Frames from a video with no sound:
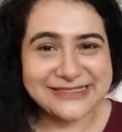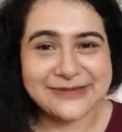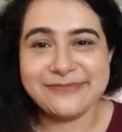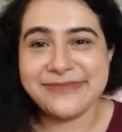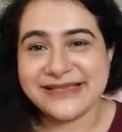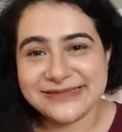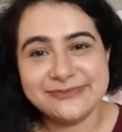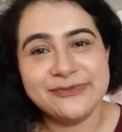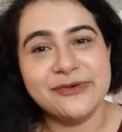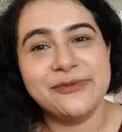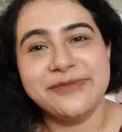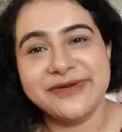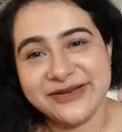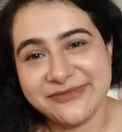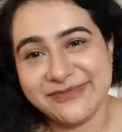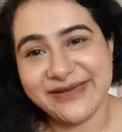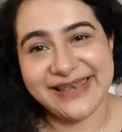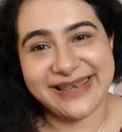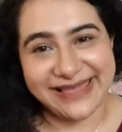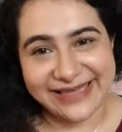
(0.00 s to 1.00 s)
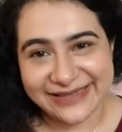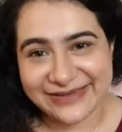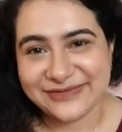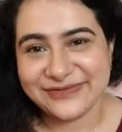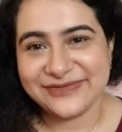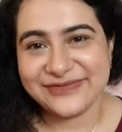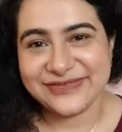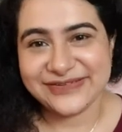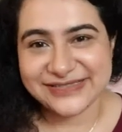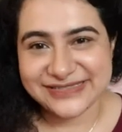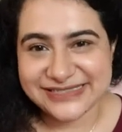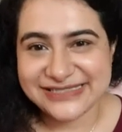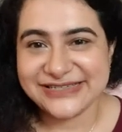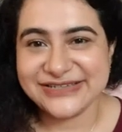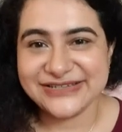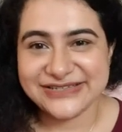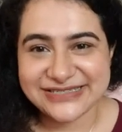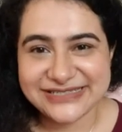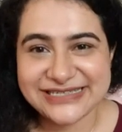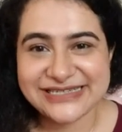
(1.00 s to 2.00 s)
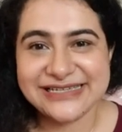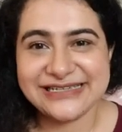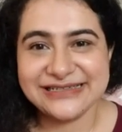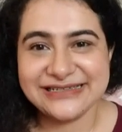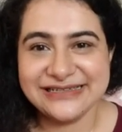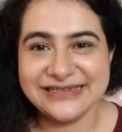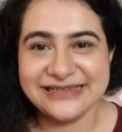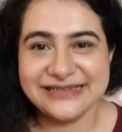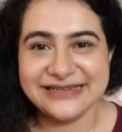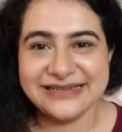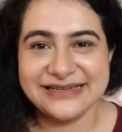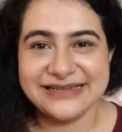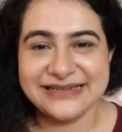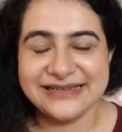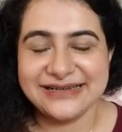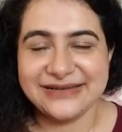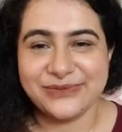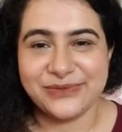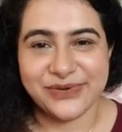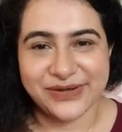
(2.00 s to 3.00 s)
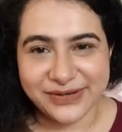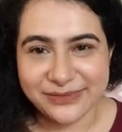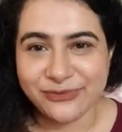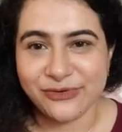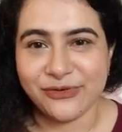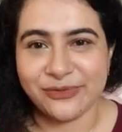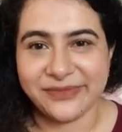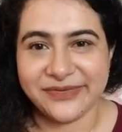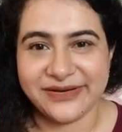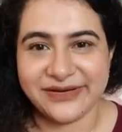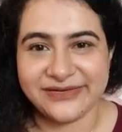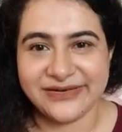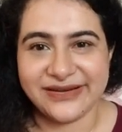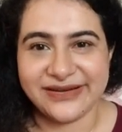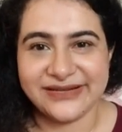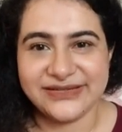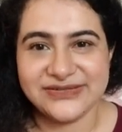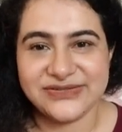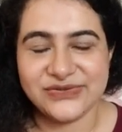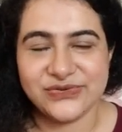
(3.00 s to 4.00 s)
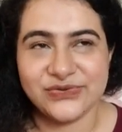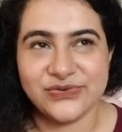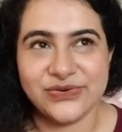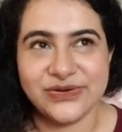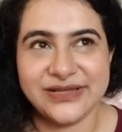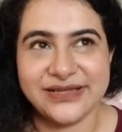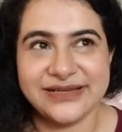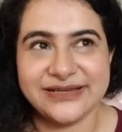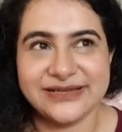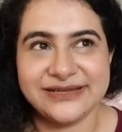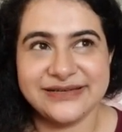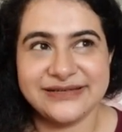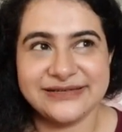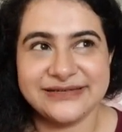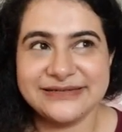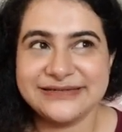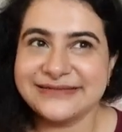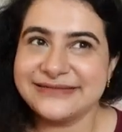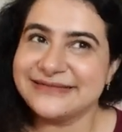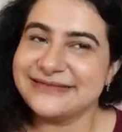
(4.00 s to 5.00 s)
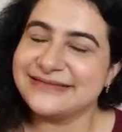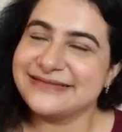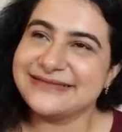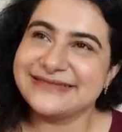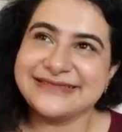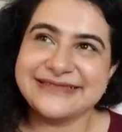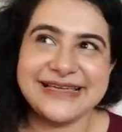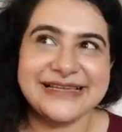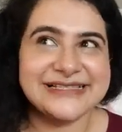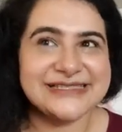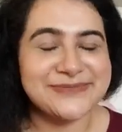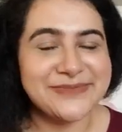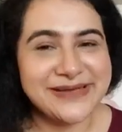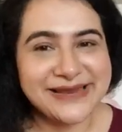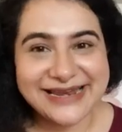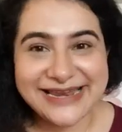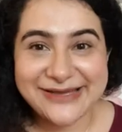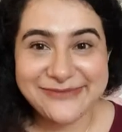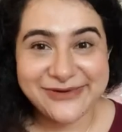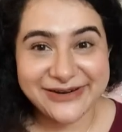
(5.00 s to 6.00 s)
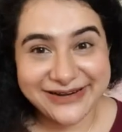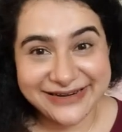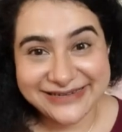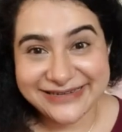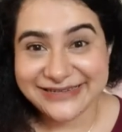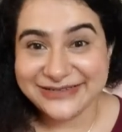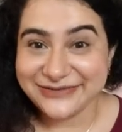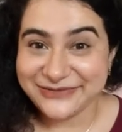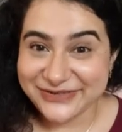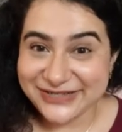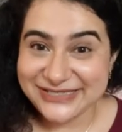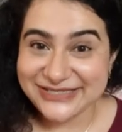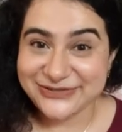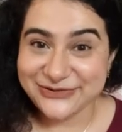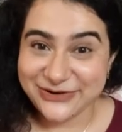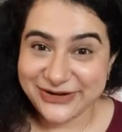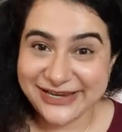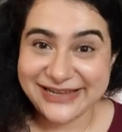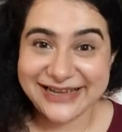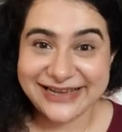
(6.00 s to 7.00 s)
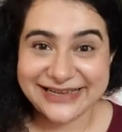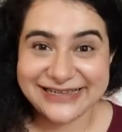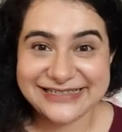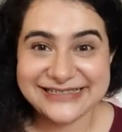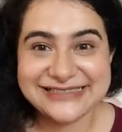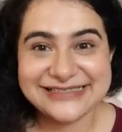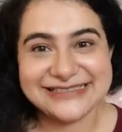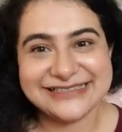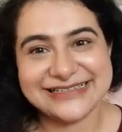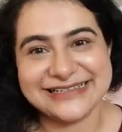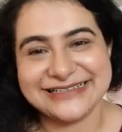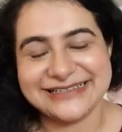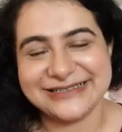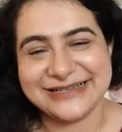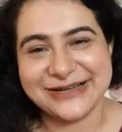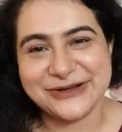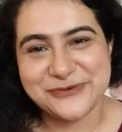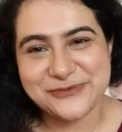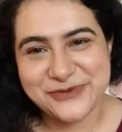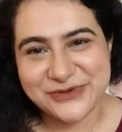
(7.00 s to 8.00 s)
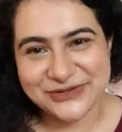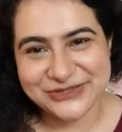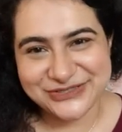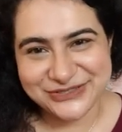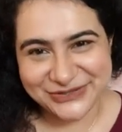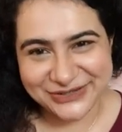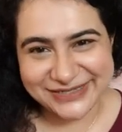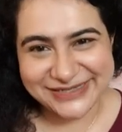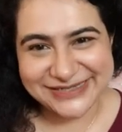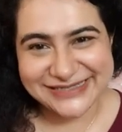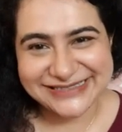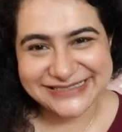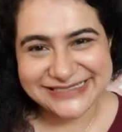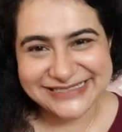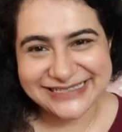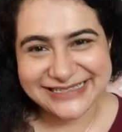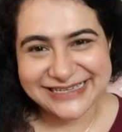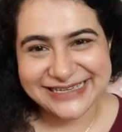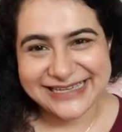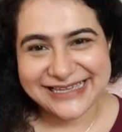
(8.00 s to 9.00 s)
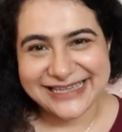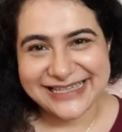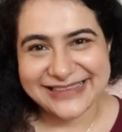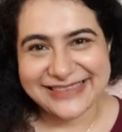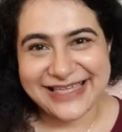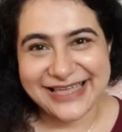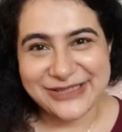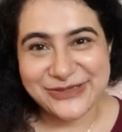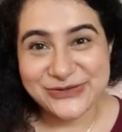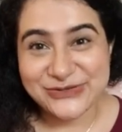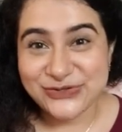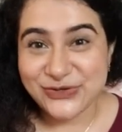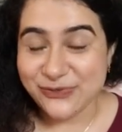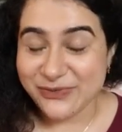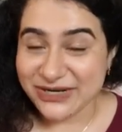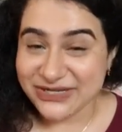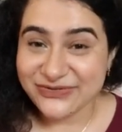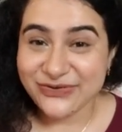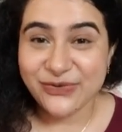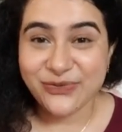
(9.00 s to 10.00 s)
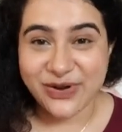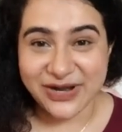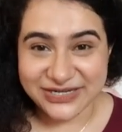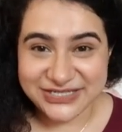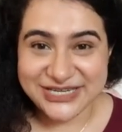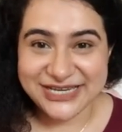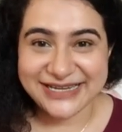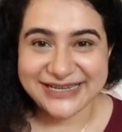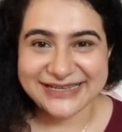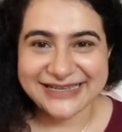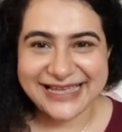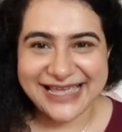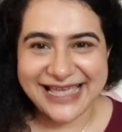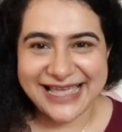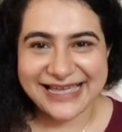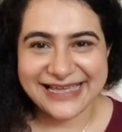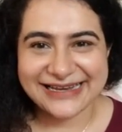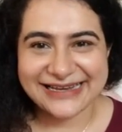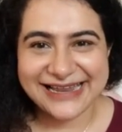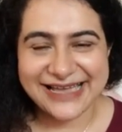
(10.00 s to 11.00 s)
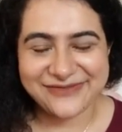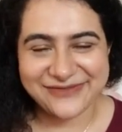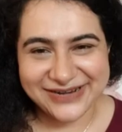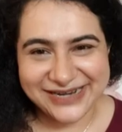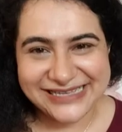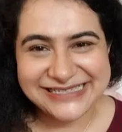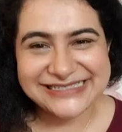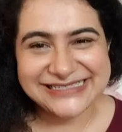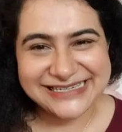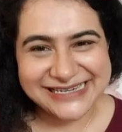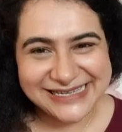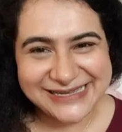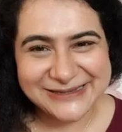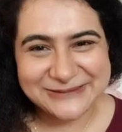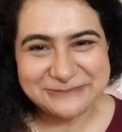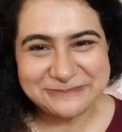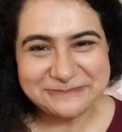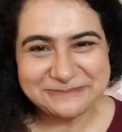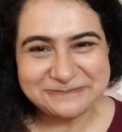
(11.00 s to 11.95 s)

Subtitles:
Best moment of my life, seriously, what a moment, right? So that's my labor and delivery story, guys. I hope you enjoyed it. Thank you so much for watching, and have a nice day.